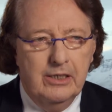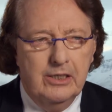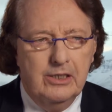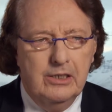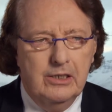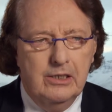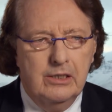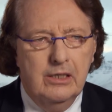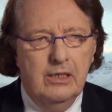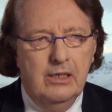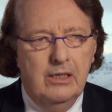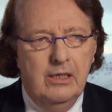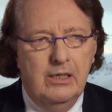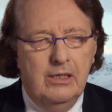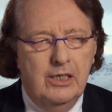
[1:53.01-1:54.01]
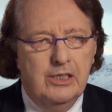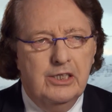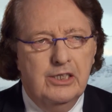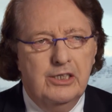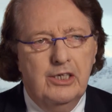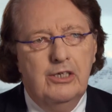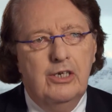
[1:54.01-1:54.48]
This is, this
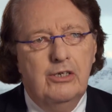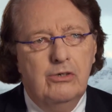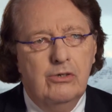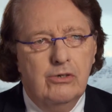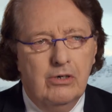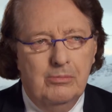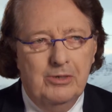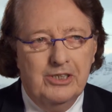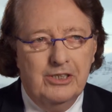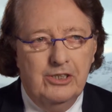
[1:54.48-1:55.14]
is an enormous